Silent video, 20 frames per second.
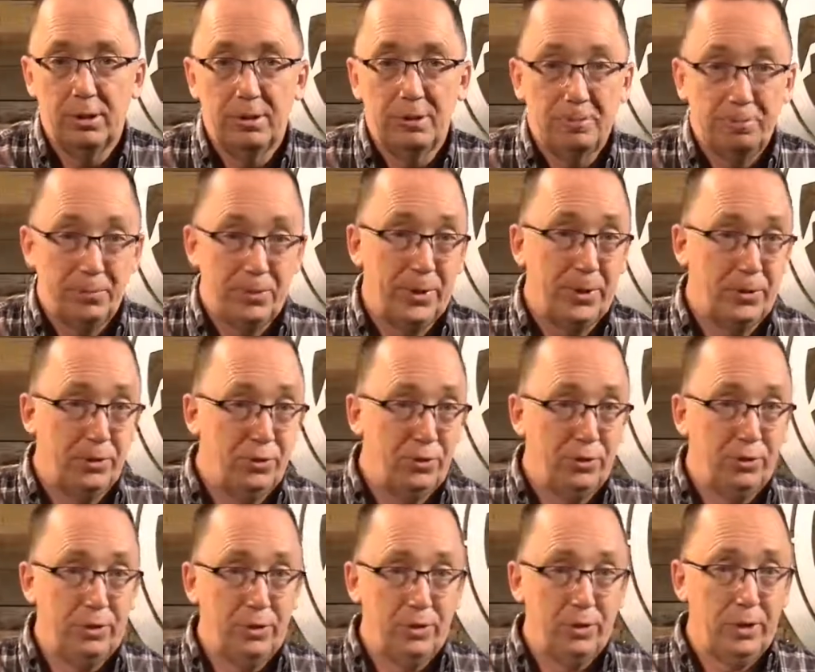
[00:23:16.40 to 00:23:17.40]
Now,
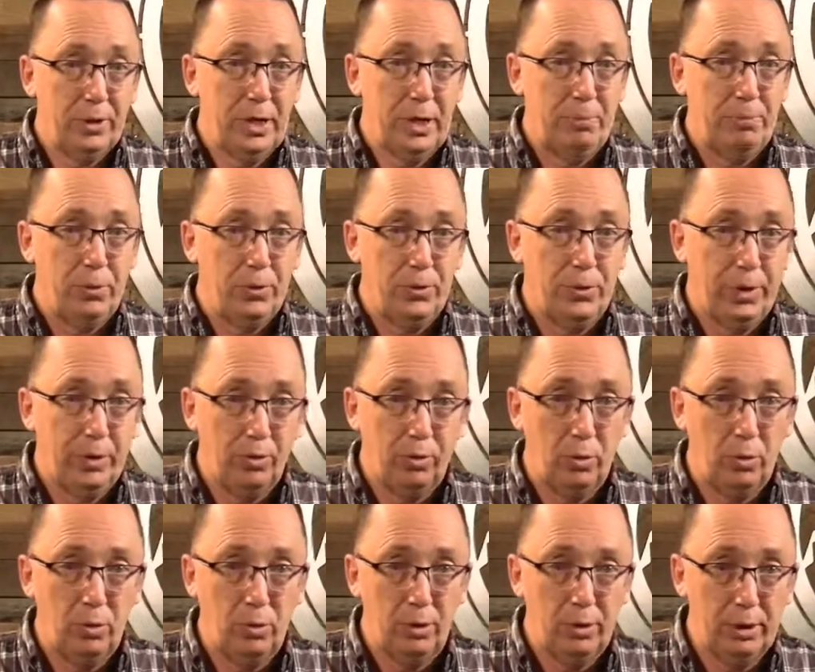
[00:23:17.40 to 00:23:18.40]
there's a couple things going
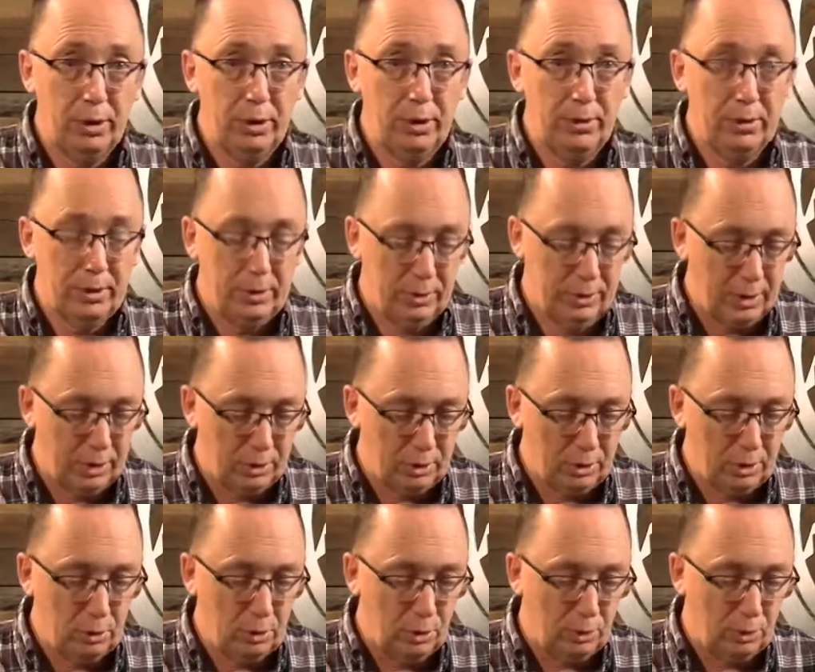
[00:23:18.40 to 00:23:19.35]
on here that are cool.